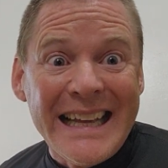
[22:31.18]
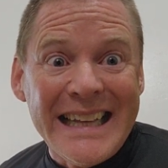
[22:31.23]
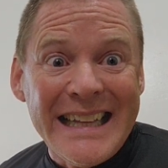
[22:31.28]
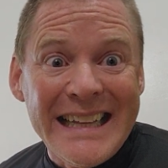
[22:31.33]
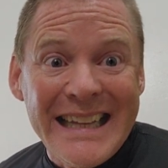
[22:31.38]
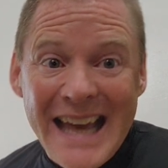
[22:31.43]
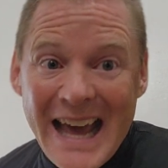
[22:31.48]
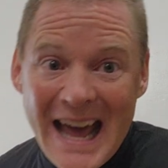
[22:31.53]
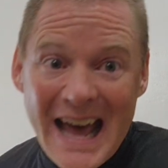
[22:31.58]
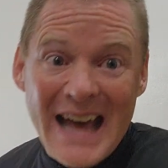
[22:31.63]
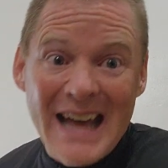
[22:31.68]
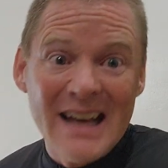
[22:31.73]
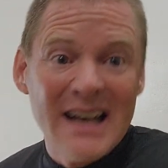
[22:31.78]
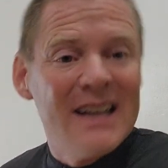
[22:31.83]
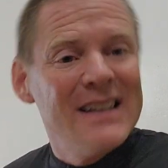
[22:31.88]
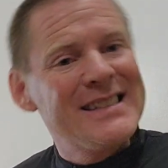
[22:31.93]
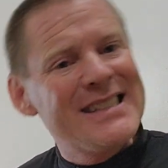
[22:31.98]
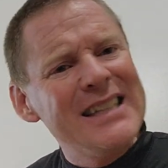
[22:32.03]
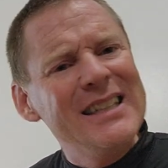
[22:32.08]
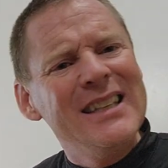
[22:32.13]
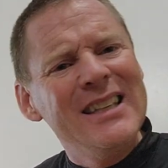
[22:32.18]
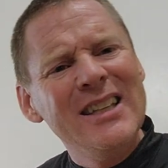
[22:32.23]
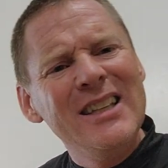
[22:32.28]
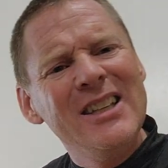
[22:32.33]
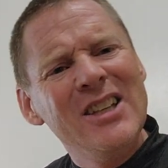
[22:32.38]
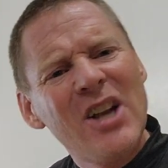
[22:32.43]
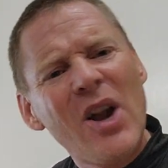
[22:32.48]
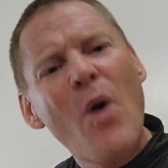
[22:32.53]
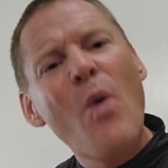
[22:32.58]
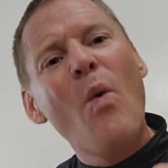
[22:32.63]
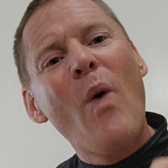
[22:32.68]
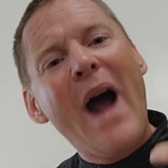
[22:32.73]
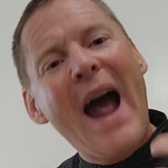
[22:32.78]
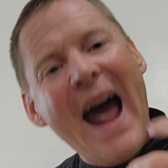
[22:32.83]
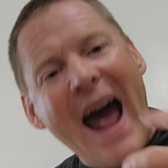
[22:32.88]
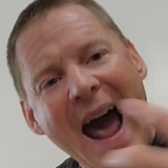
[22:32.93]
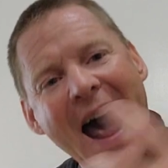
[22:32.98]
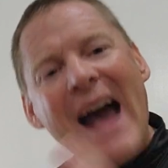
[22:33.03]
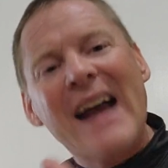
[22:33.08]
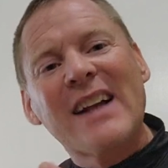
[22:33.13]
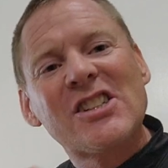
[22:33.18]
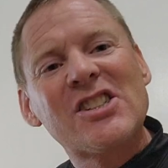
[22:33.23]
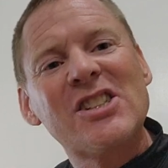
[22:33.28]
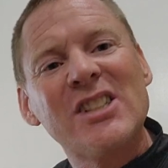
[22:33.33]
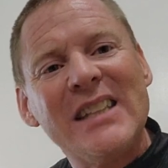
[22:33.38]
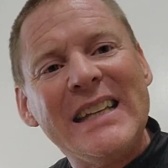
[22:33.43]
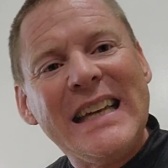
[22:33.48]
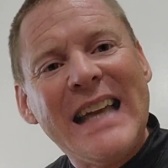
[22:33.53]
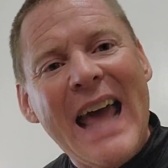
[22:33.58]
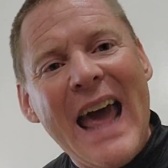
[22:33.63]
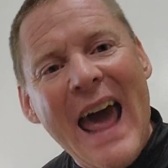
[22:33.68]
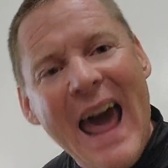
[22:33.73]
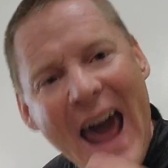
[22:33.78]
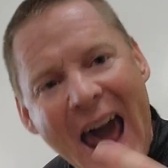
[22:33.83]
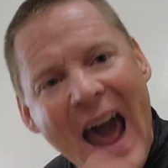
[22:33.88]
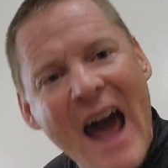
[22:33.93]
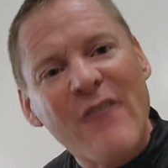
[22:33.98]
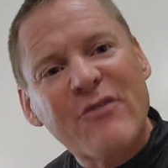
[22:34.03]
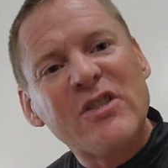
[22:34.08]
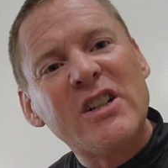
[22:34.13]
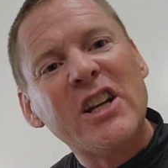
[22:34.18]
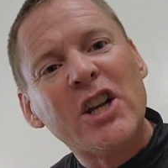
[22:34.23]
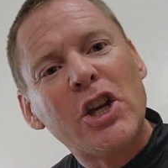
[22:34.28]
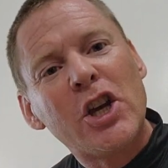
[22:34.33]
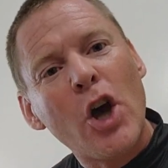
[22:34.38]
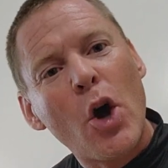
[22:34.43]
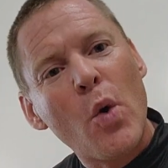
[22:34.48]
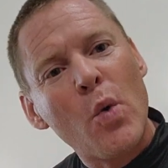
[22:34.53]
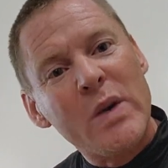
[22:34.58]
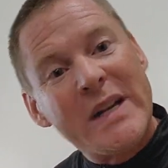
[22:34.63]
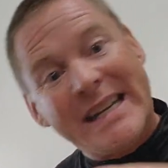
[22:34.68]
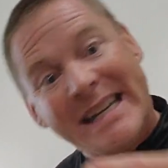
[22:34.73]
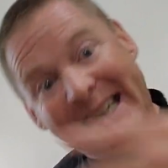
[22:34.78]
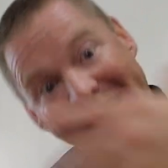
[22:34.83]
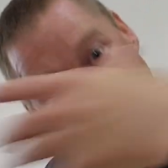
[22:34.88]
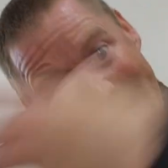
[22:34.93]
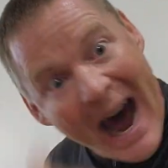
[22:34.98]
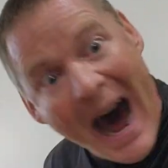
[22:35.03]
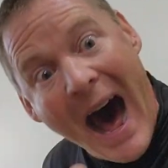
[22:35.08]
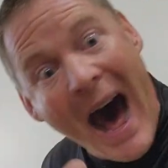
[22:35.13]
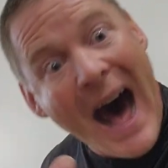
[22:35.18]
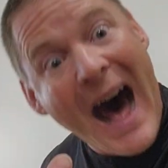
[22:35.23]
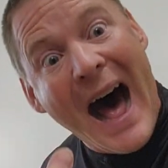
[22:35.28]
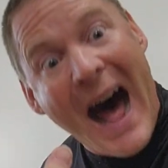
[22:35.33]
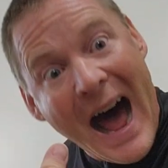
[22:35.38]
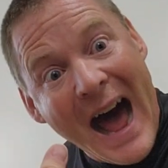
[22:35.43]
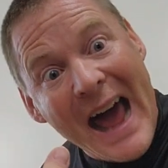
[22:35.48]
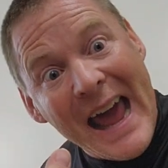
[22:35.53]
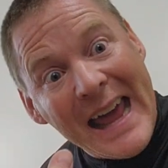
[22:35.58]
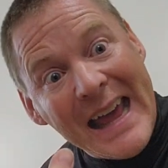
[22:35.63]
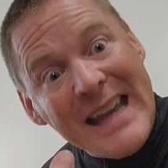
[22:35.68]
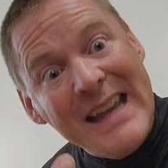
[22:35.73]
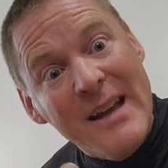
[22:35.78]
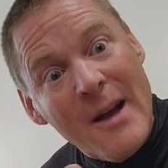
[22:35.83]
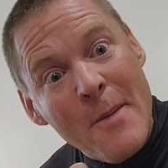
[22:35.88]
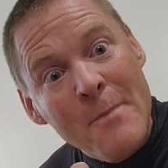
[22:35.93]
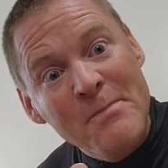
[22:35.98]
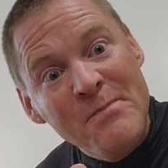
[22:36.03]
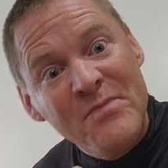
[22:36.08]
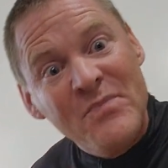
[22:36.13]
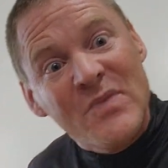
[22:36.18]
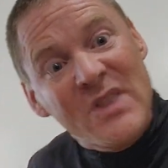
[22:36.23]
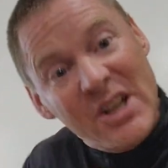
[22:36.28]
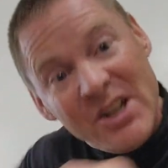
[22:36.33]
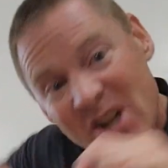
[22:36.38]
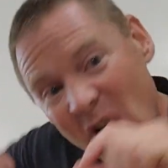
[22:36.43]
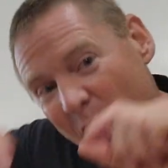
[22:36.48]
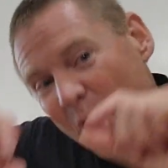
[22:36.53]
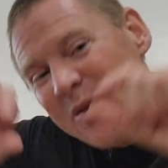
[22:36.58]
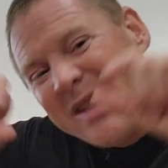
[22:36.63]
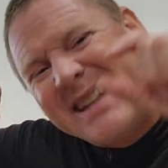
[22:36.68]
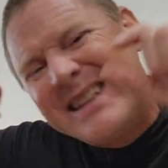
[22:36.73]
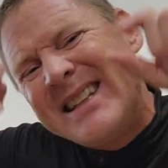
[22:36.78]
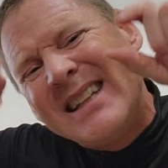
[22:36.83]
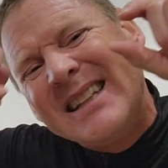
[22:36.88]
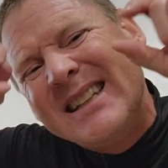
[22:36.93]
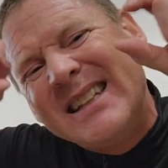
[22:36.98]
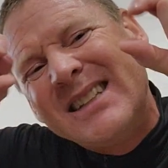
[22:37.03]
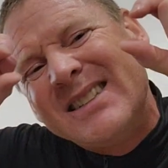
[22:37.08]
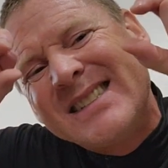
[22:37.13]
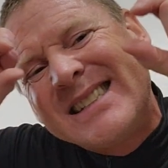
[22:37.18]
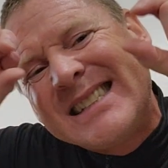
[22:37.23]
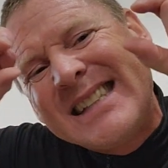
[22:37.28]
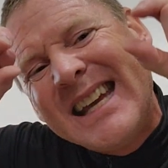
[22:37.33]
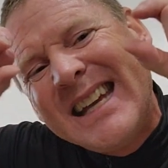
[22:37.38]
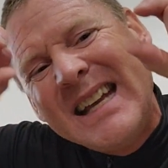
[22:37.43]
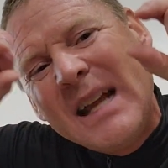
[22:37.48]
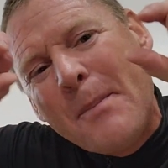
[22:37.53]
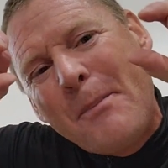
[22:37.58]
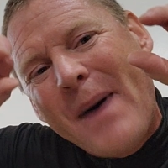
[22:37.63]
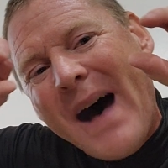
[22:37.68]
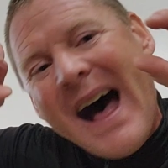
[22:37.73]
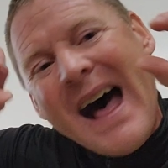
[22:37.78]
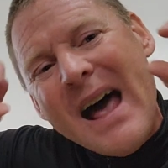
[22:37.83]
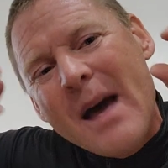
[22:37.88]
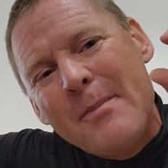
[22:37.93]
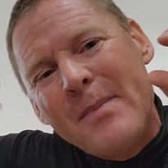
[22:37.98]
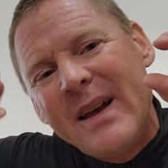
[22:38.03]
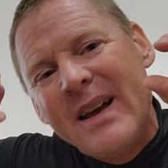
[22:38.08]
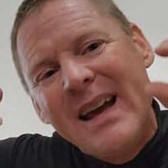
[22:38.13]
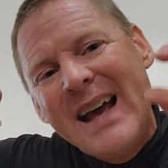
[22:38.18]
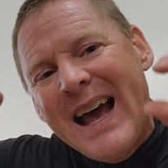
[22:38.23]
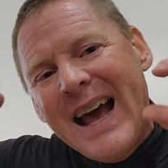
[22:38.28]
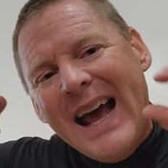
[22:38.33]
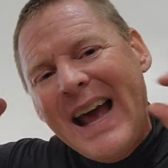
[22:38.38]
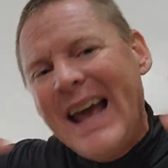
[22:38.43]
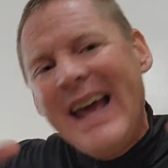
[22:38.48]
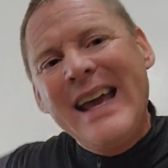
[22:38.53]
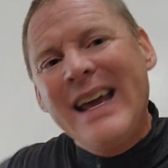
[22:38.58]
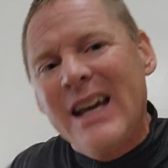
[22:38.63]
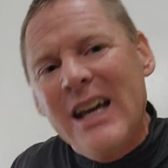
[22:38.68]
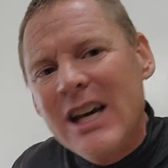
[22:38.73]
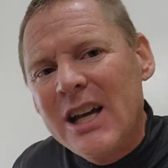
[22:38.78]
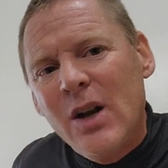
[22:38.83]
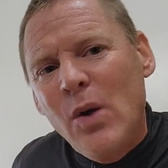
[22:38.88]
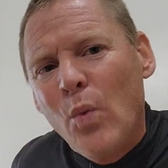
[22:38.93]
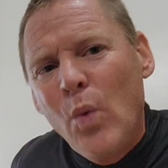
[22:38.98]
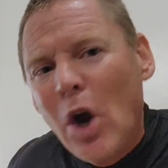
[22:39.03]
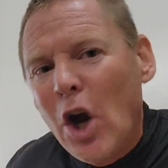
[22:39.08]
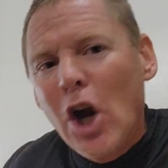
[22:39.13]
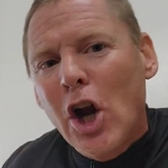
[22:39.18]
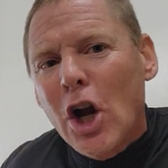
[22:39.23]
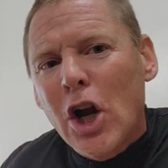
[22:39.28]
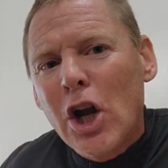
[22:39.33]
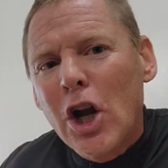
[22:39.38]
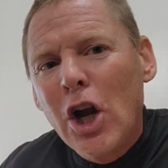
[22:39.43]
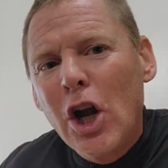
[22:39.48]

Yeah. See, you don't actually have to go die to know that the little skinny pipe ain't gonna work.